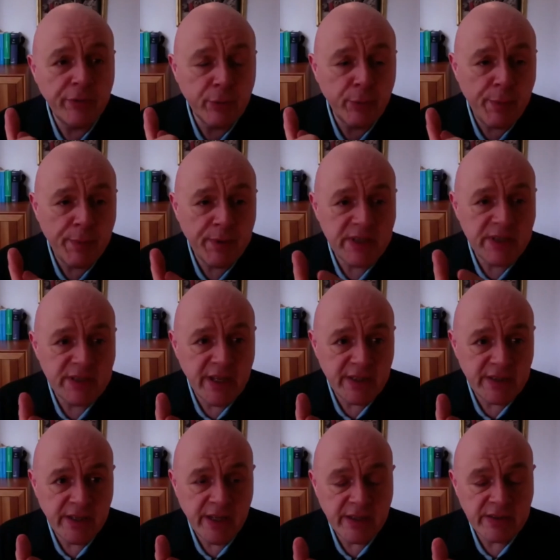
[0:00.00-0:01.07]
agreements, it
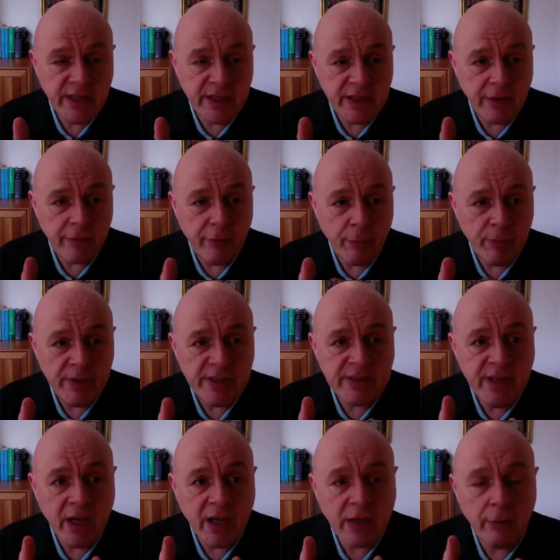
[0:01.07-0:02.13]
takes data from
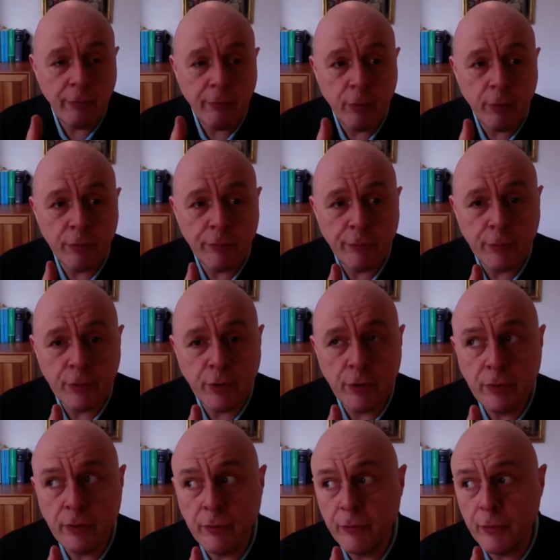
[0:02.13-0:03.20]
ESAC.
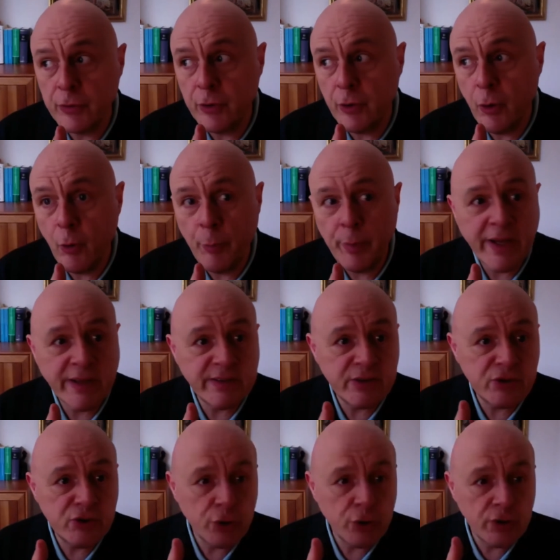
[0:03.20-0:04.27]
For the open
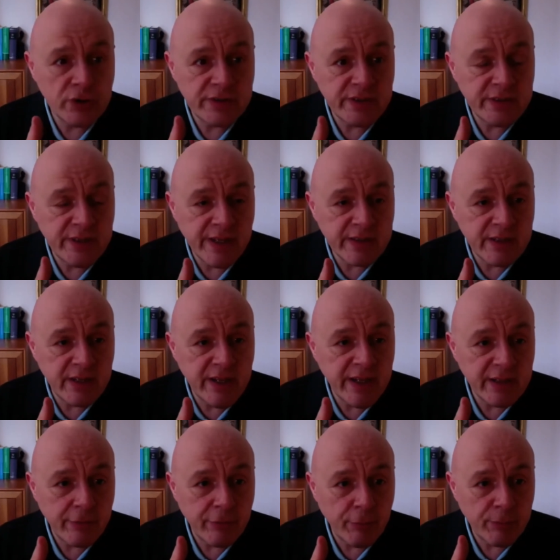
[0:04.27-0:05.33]
access journals, it takes the
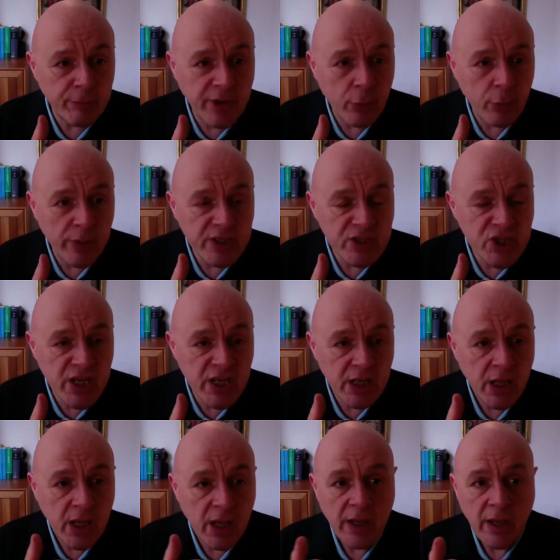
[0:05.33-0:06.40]
data from DOAJ.
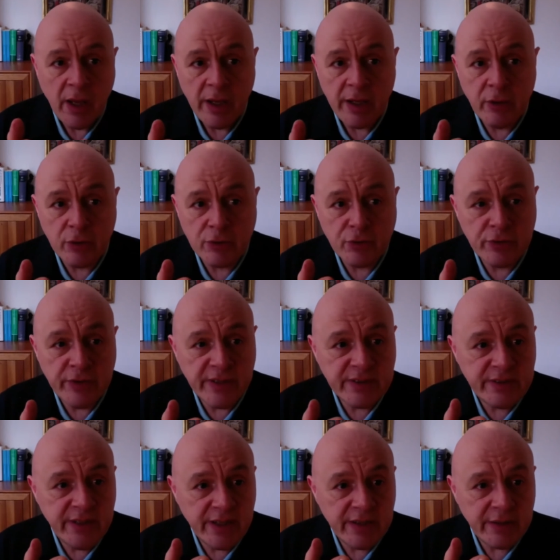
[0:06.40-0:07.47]
It also takes
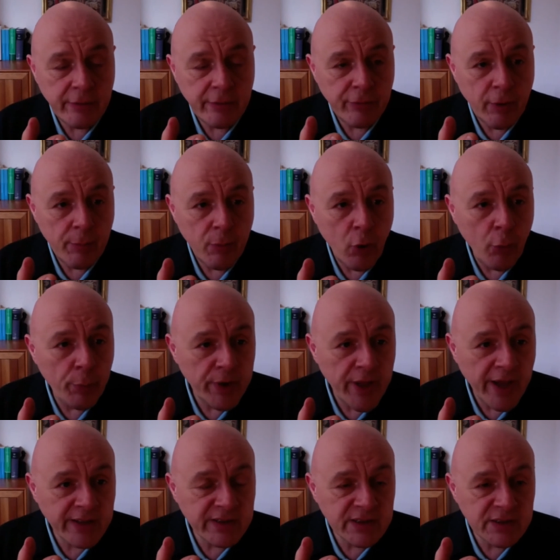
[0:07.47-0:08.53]
data from Open
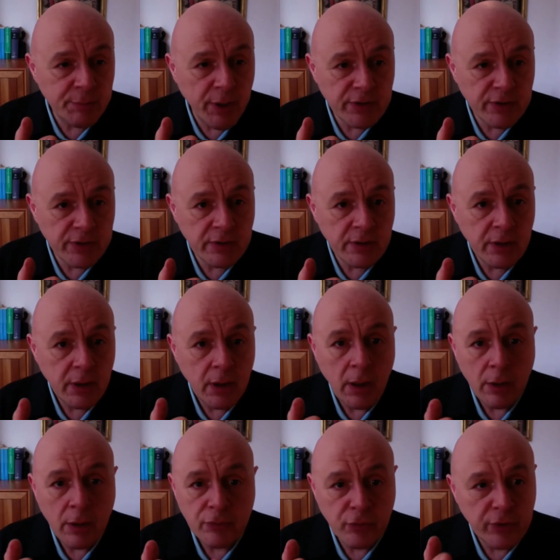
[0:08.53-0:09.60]
Access Button.
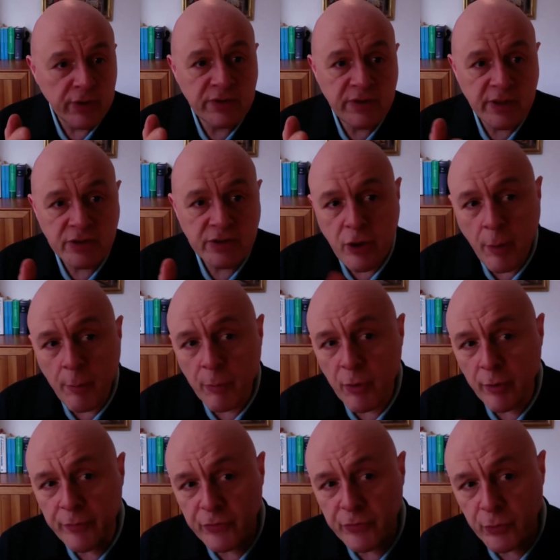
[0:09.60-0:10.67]
So there's a number
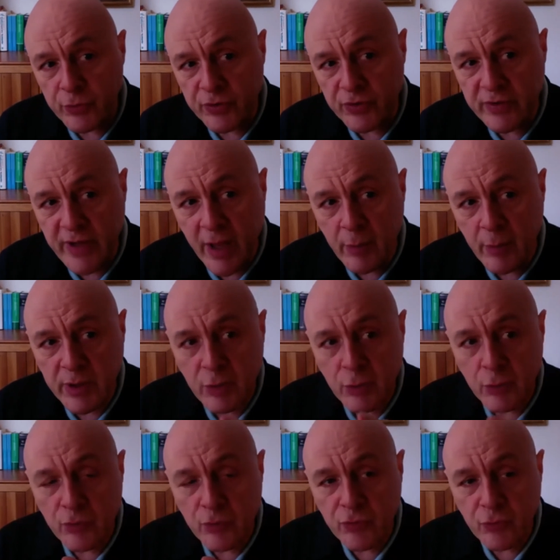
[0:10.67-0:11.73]
of sources that we
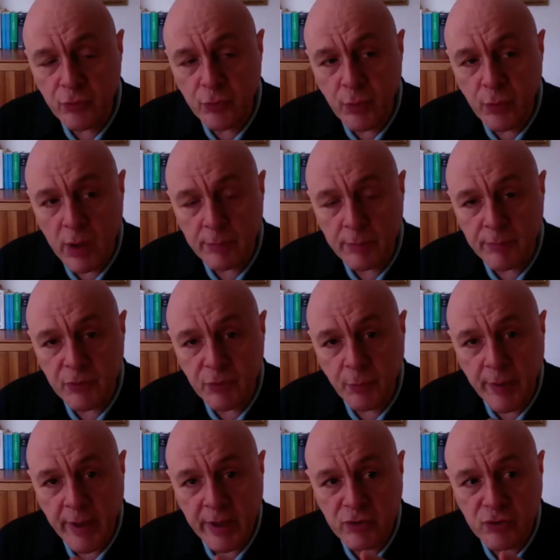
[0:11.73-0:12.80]
use to
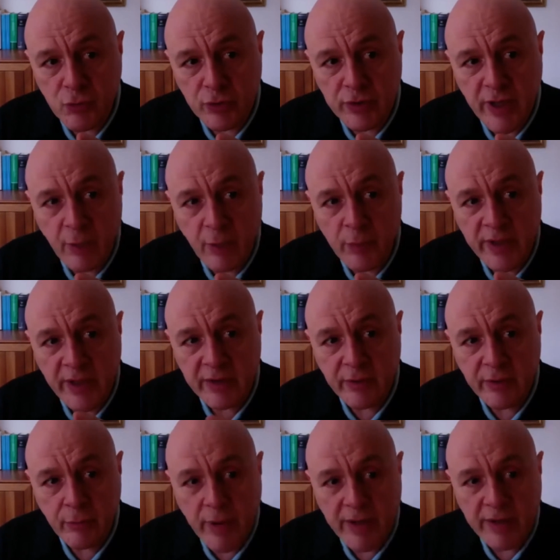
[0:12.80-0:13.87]
make sure that we get
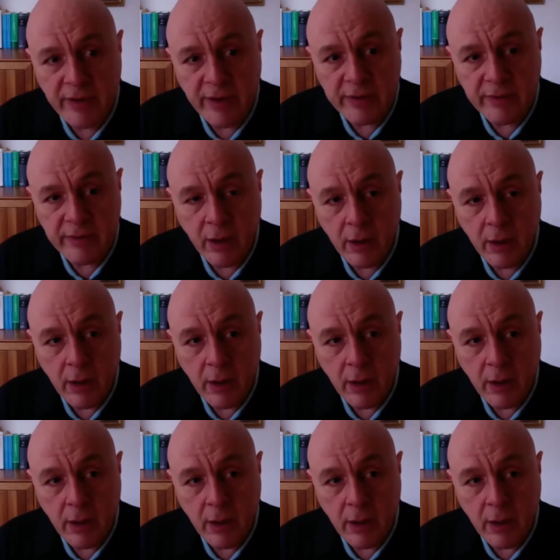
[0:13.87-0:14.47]
the right data.